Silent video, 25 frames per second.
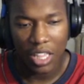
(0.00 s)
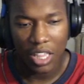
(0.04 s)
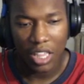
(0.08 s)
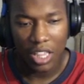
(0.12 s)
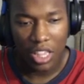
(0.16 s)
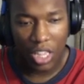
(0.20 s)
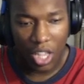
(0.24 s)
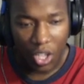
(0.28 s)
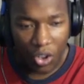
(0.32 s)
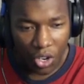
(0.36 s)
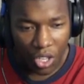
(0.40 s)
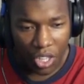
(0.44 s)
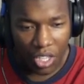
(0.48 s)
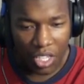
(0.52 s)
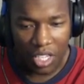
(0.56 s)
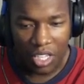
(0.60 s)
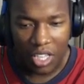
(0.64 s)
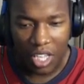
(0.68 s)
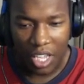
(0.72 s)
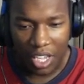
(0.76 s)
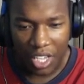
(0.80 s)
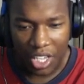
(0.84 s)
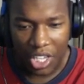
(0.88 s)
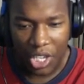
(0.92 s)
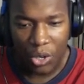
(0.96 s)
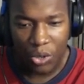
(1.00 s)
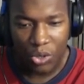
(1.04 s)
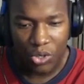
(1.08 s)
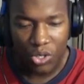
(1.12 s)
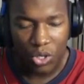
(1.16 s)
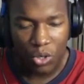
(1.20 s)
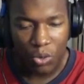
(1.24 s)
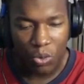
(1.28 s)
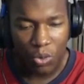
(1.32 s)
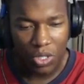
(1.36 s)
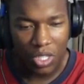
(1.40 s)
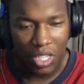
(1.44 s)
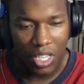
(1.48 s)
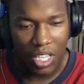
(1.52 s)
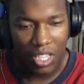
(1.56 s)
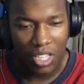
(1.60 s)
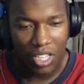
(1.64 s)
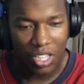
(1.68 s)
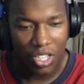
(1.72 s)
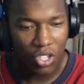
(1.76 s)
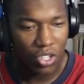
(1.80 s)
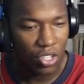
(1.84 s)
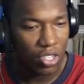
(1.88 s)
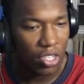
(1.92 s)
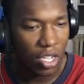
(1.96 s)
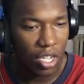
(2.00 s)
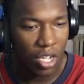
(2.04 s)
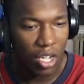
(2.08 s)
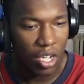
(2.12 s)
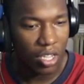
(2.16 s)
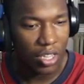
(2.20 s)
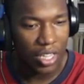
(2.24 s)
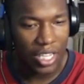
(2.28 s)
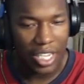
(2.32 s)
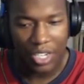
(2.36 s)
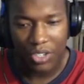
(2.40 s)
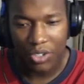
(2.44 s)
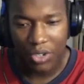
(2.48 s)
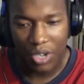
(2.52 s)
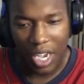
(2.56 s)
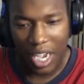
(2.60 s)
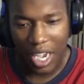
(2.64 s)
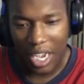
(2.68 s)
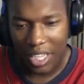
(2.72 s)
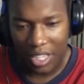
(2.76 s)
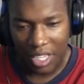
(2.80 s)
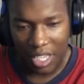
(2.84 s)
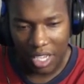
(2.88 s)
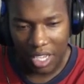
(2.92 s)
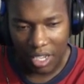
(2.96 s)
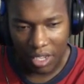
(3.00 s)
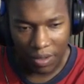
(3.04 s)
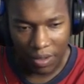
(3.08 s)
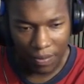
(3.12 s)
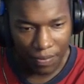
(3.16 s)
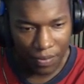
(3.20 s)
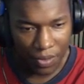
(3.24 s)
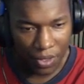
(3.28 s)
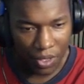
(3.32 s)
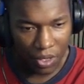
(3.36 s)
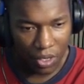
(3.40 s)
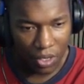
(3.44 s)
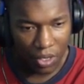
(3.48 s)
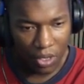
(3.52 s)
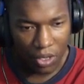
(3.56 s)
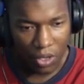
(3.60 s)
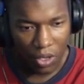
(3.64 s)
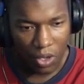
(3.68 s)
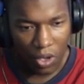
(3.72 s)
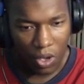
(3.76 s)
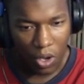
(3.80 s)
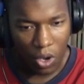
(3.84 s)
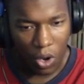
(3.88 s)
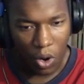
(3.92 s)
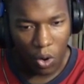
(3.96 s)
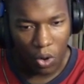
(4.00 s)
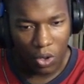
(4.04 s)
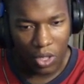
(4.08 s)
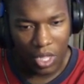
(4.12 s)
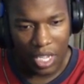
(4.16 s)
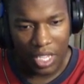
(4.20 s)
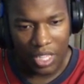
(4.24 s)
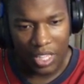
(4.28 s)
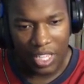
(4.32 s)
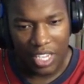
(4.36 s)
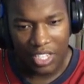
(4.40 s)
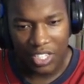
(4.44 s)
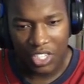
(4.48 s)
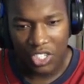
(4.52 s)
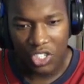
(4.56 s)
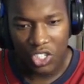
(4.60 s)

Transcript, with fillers: literally kills you with little laser eye thing, or they